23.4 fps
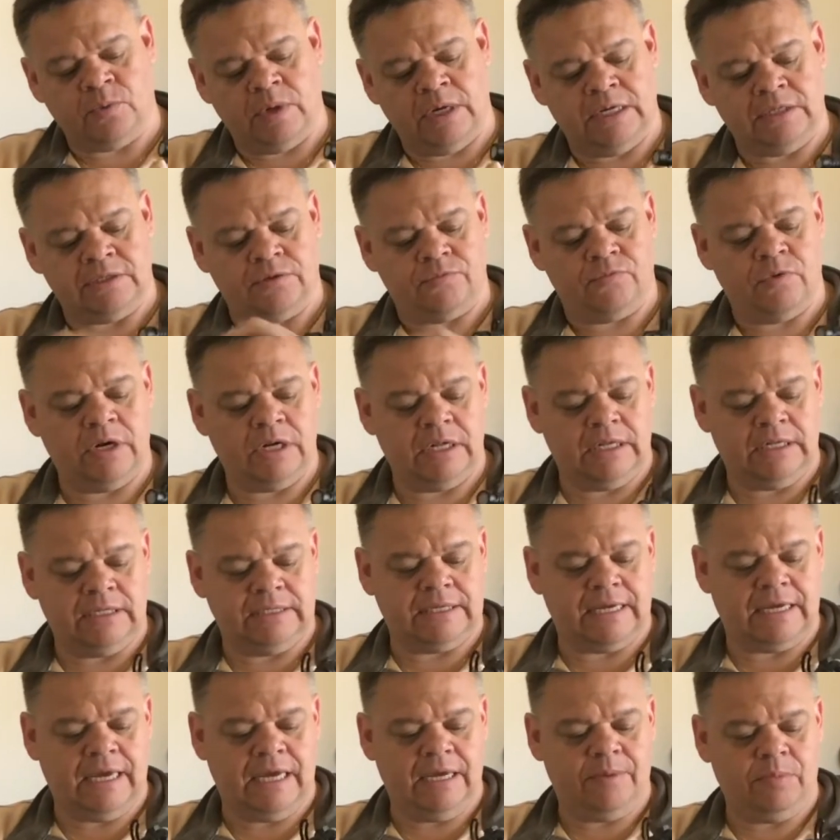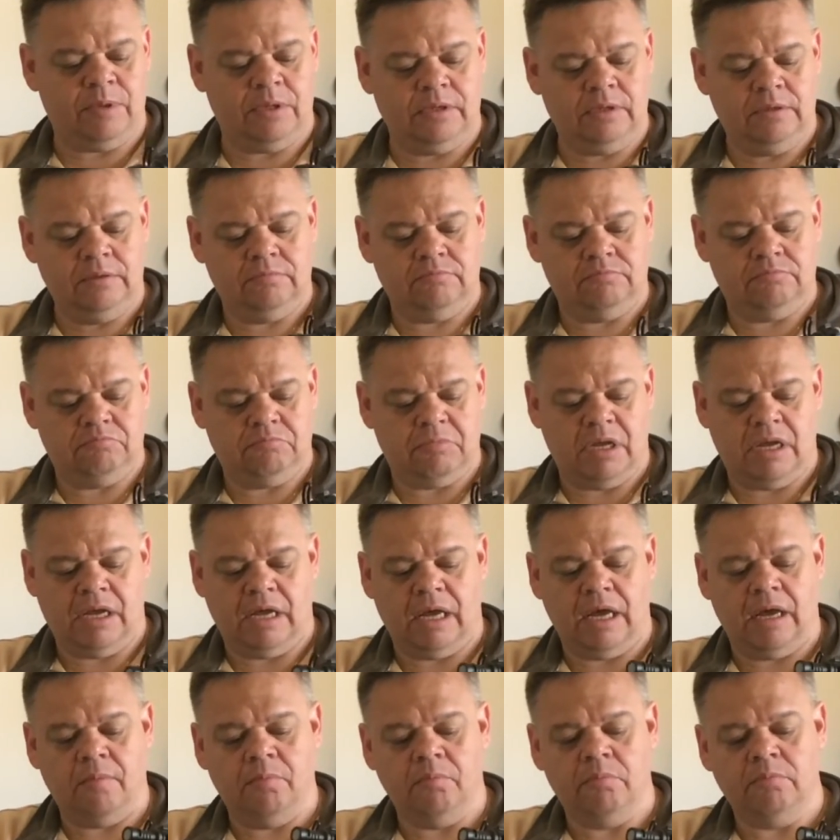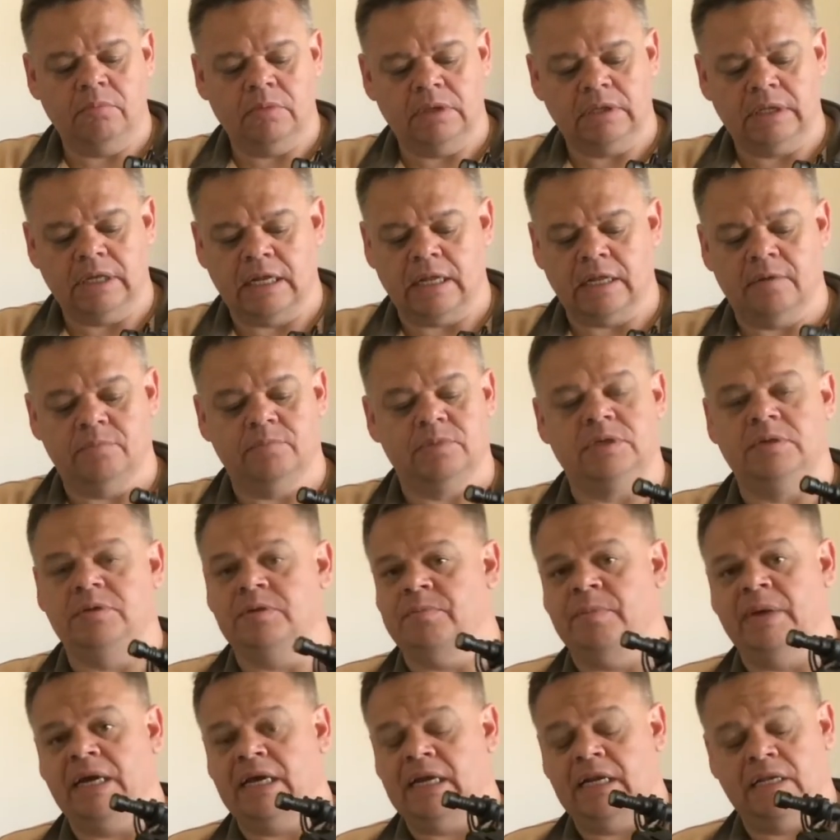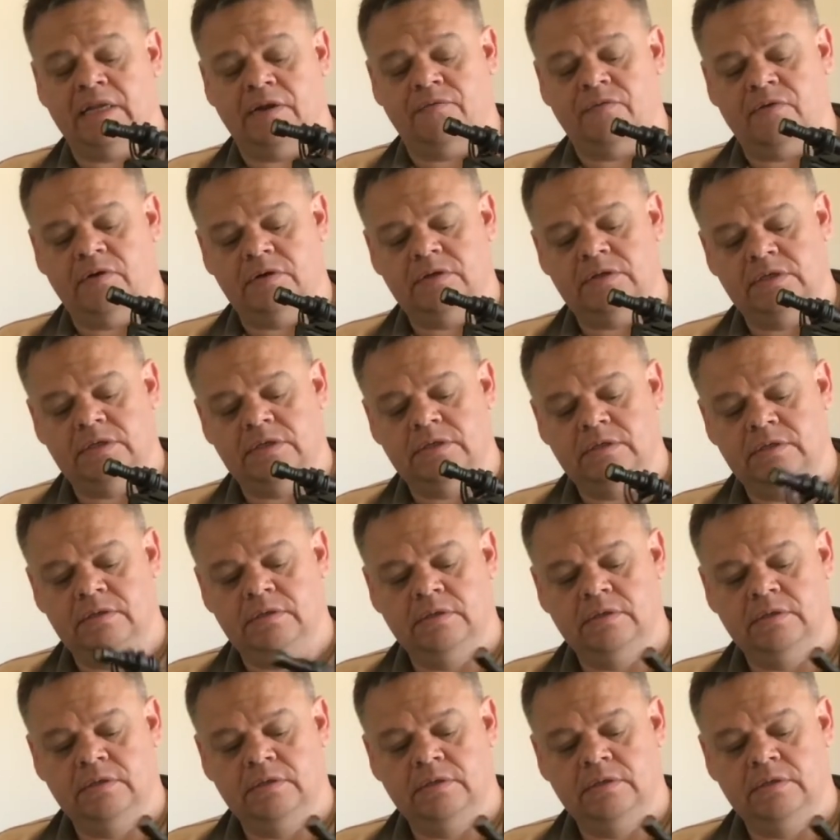ways of running this cable. None of them seem to make any difference.